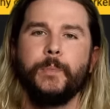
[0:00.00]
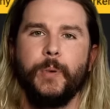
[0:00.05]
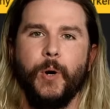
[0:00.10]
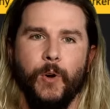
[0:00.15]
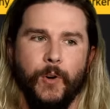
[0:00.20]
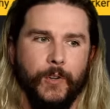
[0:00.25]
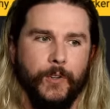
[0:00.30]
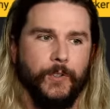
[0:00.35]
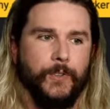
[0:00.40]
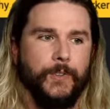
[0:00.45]

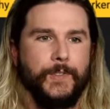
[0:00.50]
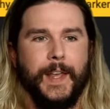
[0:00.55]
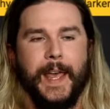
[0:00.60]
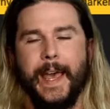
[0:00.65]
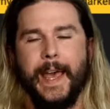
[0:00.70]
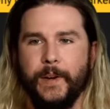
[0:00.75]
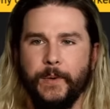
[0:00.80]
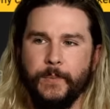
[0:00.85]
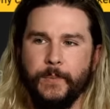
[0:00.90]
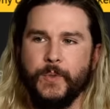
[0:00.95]
particles,
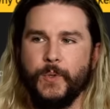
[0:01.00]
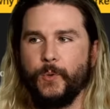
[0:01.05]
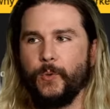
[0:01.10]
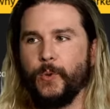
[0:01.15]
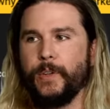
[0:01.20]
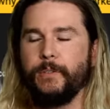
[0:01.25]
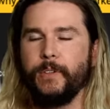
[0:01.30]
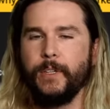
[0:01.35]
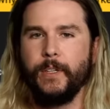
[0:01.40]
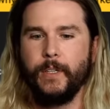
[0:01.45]
atoms, or
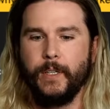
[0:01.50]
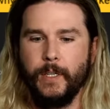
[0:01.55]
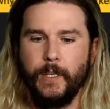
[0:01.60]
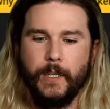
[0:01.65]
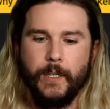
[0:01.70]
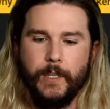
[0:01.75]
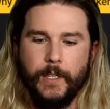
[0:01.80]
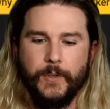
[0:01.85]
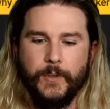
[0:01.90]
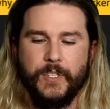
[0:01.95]
even uh,
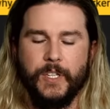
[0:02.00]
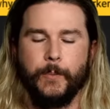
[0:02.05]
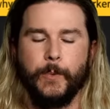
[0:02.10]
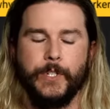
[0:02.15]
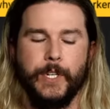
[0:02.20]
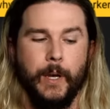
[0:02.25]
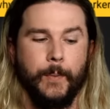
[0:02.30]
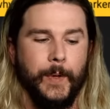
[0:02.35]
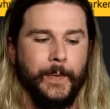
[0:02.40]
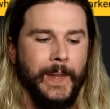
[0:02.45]
you know
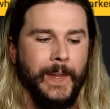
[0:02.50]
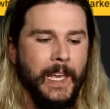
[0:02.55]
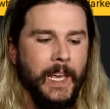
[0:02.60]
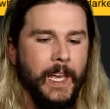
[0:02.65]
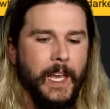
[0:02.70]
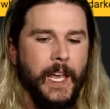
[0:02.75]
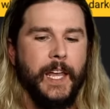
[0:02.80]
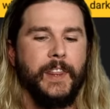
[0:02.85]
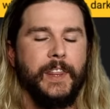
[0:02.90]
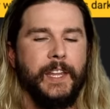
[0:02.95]
subatomic,
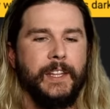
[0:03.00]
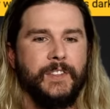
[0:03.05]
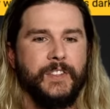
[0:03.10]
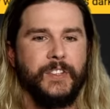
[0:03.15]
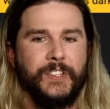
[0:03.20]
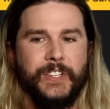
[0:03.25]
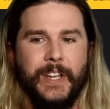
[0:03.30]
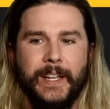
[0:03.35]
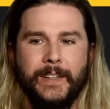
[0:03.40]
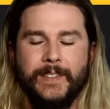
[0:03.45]
and then
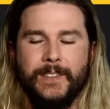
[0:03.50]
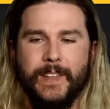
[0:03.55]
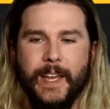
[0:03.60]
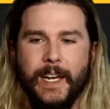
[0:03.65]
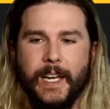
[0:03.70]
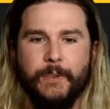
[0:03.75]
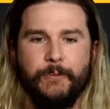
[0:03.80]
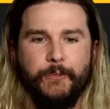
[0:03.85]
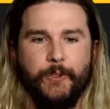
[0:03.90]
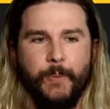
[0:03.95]
sends that
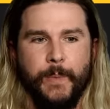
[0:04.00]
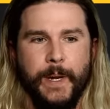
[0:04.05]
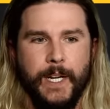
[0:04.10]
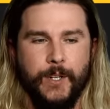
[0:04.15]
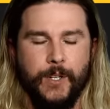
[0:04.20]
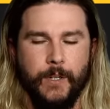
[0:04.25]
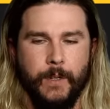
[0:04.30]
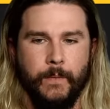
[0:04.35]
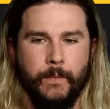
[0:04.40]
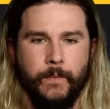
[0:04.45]

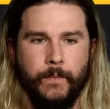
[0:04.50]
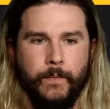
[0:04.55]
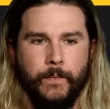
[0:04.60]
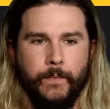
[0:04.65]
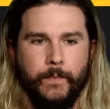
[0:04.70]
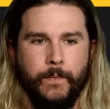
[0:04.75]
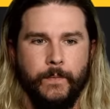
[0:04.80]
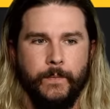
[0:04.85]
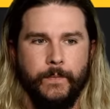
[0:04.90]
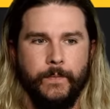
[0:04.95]
information,
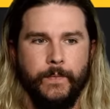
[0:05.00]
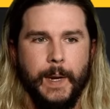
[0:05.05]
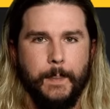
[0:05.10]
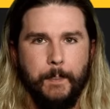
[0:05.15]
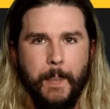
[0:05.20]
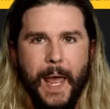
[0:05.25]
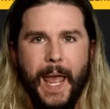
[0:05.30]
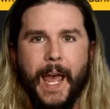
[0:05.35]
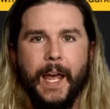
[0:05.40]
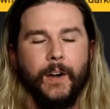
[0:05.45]
that
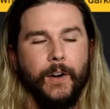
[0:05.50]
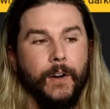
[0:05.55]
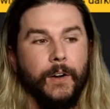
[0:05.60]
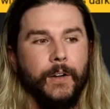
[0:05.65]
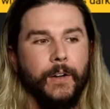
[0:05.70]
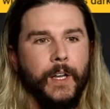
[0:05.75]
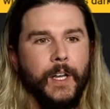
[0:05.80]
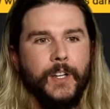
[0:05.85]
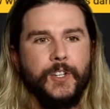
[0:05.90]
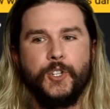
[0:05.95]
pattern,
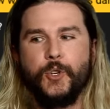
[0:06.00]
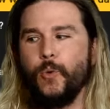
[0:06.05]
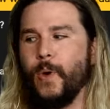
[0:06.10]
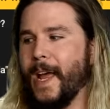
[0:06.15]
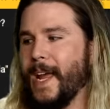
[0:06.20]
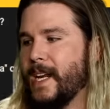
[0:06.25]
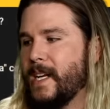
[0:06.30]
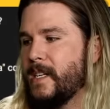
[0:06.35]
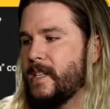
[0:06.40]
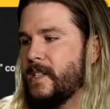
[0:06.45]
to
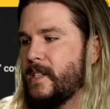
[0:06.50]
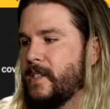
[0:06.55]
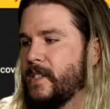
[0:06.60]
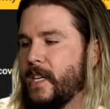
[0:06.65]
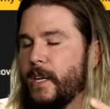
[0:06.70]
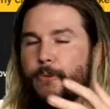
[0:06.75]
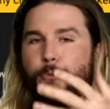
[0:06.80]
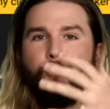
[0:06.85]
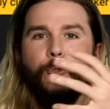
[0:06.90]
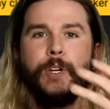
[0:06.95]
a
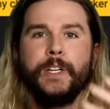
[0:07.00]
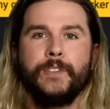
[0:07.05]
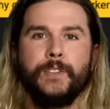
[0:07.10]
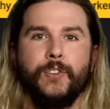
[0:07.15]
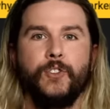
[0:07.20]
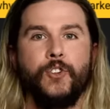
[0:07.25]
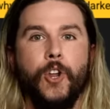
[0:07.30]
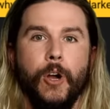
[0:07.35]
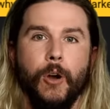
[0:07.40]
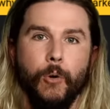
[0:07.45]
different
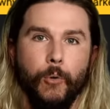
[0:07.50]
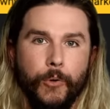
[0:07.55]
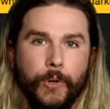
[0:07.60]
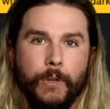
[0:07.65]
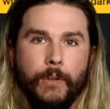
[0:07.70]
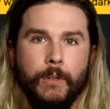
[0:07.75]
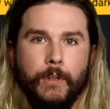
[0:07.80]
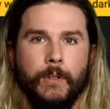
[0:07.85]
node